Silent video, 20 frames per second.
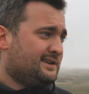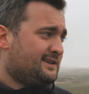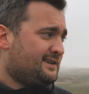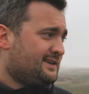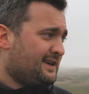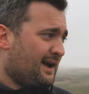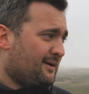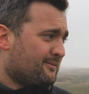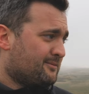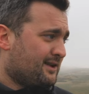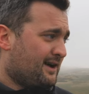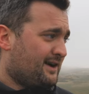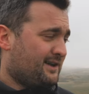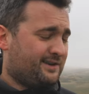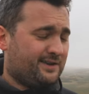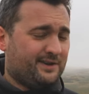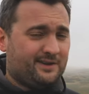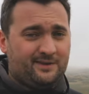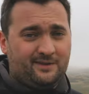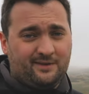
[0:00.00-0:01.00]
yeah, I'm glad
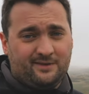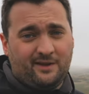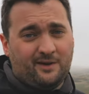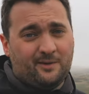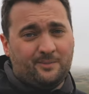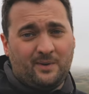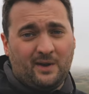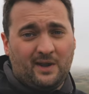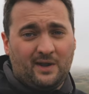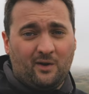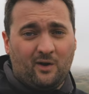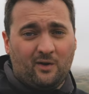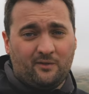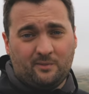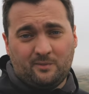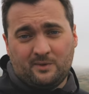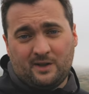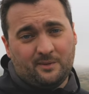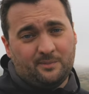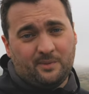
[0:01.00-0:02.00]
they're paying off.
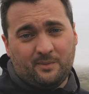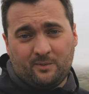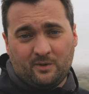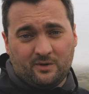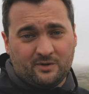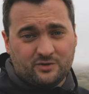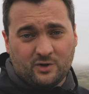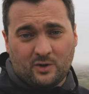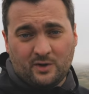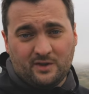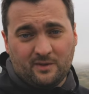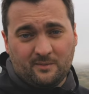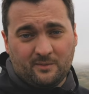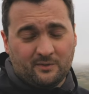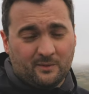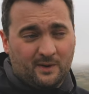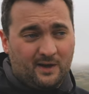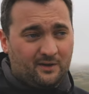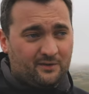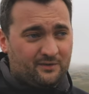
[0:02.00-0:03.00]
I'm glad people are enjoying them as
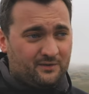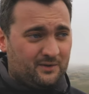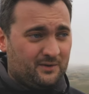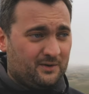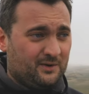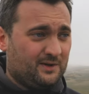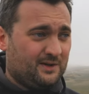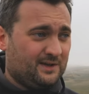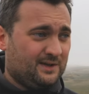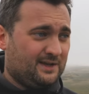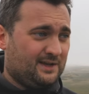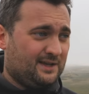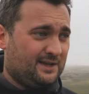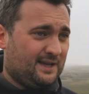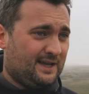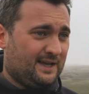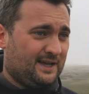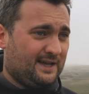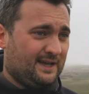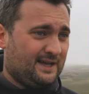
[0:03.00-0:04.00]
well. So,
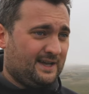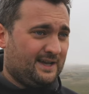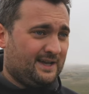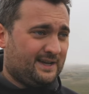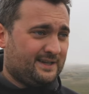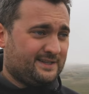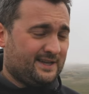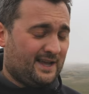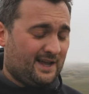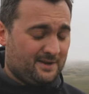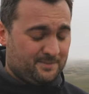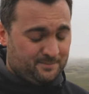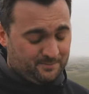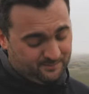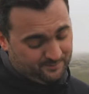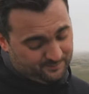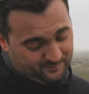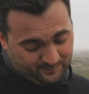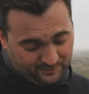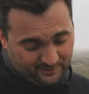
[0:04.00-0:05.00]
uh, yeah,
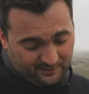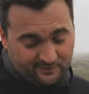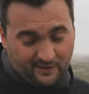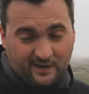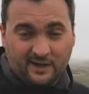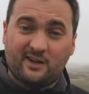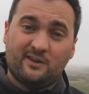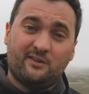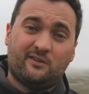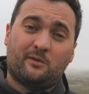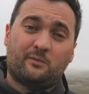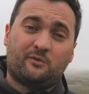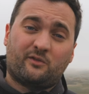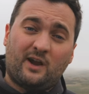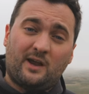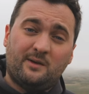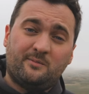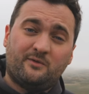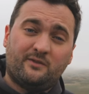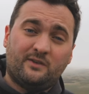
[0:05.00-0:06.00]
please like and
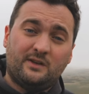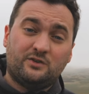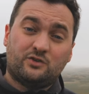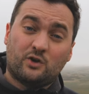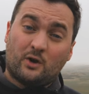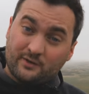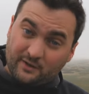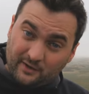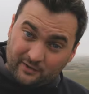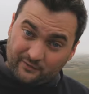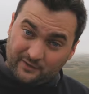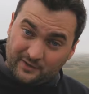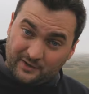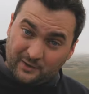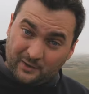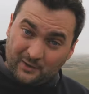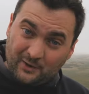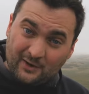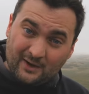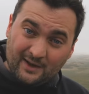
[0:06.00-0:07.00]
subscribe if you enjoyed this
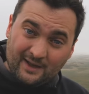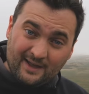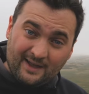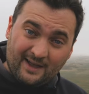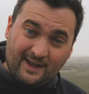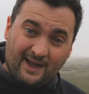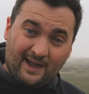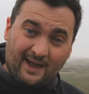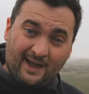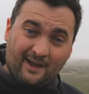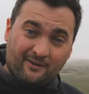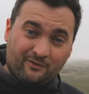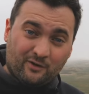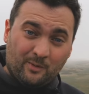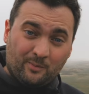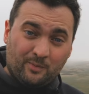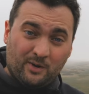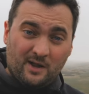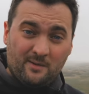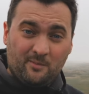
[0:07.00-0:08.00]
video. Uh, I've
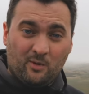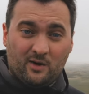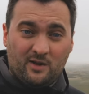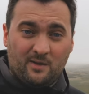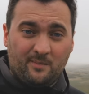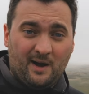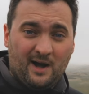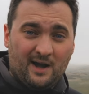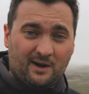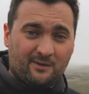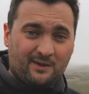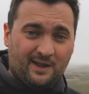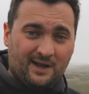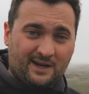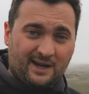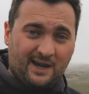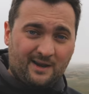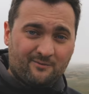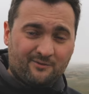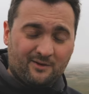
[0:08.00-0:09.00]
got plenty more in the bag where that
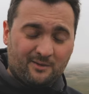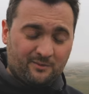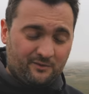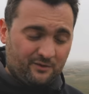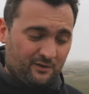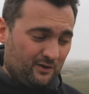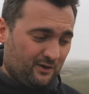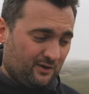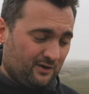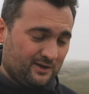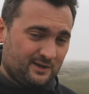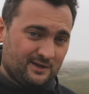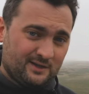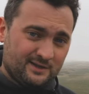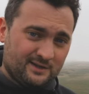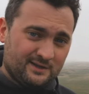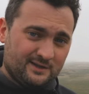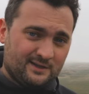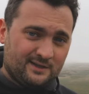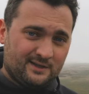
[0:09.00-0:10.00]
came from, so
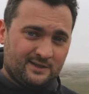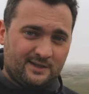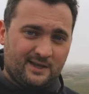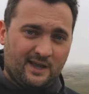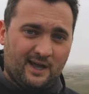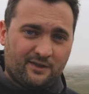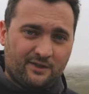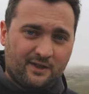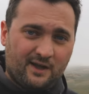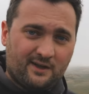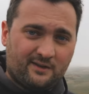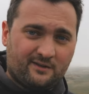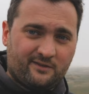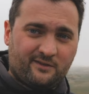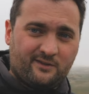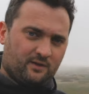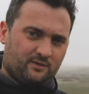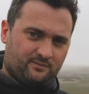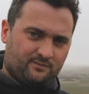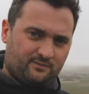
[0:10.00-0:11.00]
yeah, thanks.
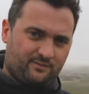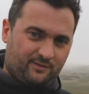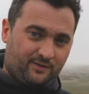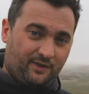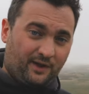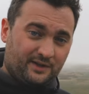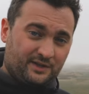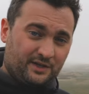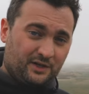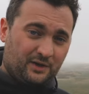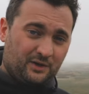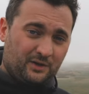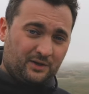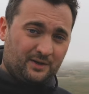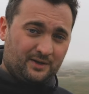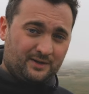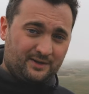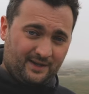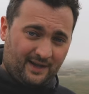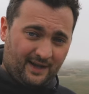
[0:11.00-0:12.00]
Thank you,
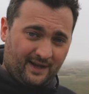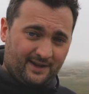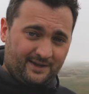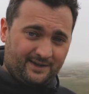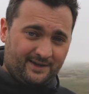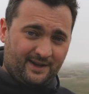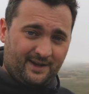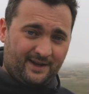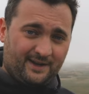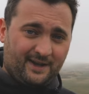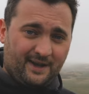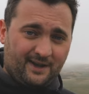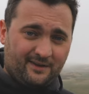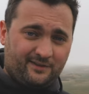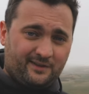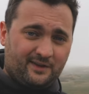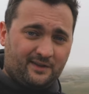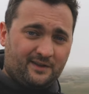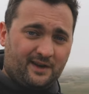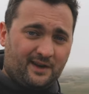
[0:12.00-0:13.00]
and uh, yeah,
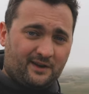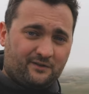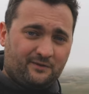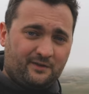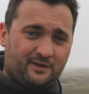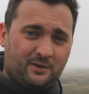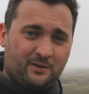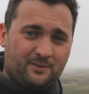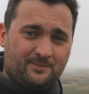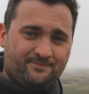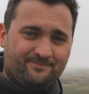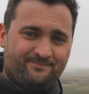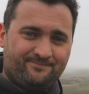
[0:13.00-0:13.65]
see you in the next video.